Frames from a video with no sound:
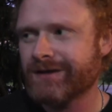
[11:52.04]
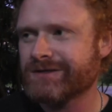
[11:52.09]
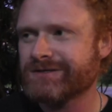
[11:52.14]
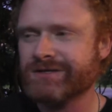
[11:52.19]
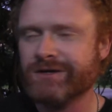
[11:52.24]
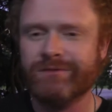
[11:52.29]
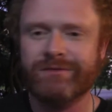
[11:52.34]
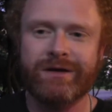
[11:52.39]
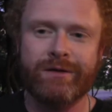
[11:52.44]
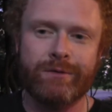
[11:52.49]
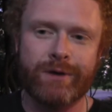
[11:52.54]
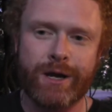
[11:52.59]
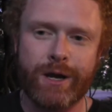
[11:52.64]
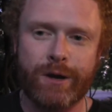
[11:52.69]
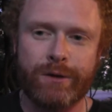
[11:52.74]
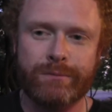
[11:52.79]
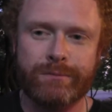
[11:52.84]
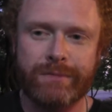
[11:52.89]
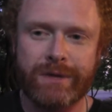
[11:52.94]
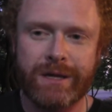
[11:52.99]
So there we
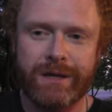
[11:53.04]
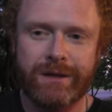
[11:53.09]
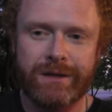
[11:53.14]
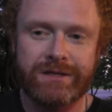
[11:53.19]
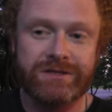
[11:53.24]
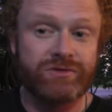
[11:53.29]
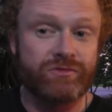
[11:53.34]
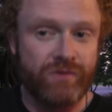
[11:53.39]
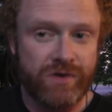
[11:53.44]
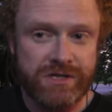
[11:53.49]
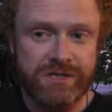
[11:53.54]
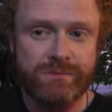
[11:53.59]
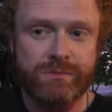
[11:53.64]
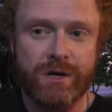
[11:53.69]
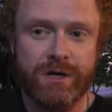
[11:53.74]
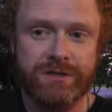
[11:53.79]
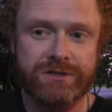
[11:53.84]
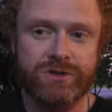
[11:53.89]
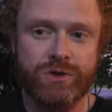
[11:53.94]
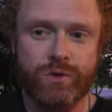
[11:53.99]
go. So the reason
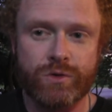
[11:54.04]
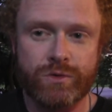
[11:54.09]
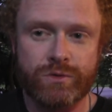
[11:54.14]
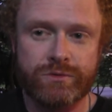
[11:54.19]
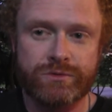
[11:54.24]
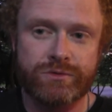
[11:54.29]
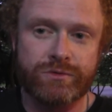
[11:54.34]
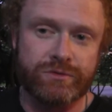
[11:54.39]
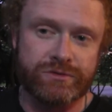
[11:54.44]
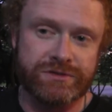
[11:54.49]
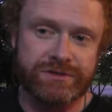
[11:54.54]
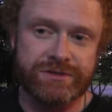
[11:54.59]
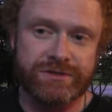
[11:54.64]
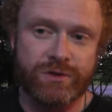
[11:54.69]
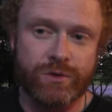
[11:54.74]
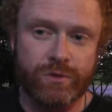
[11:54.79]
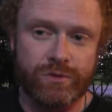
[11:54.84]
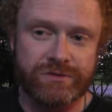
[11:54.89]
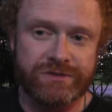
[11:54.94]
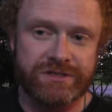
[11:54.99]
Mark Dawson's
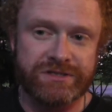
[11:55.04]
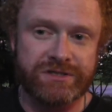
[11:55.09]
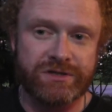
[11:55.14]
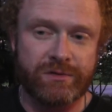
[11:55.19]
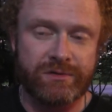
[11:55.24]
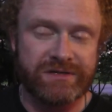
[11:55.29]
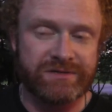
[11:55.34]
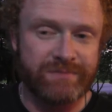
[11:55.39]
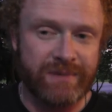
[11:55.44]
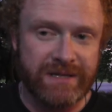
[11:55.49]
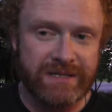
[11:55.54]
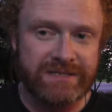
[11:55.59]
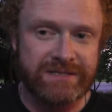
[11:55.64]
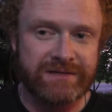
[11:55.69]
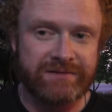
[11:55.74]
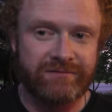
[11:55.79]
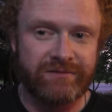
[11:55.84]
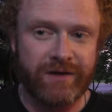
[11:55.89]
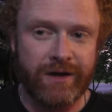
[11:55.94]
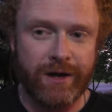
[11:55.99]
course is so
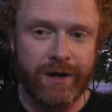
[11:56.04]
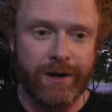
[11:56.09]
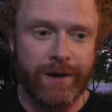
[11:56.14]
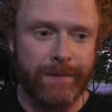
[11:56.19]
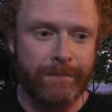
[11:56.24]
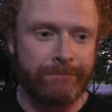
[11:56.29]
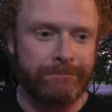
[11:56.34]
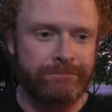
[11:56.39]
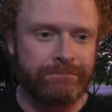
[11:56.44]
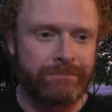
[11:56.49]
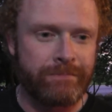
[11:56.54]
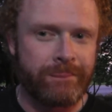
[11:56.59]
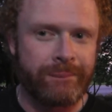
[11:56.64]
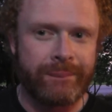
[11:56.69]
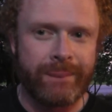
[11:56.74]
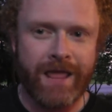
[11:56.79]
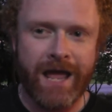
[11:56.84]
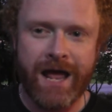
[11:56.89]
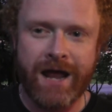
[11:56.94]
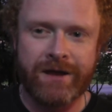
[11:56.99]
expensive, I
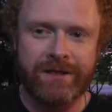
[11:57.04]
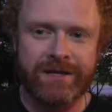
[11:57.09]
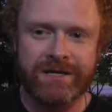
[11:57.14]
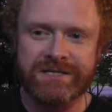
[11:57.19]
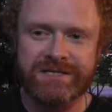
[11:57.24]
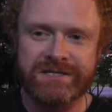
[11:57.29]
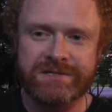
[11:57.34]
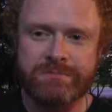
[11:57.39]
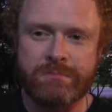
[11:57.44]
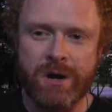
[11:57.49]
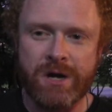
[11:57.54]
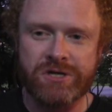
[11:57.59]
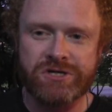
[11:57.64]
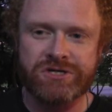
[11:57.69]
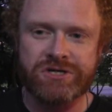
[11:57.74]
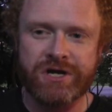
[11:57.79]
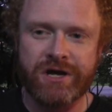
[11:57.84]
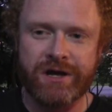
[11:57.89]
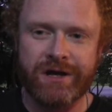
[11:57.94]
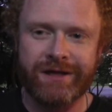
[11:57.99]
don't think it's as much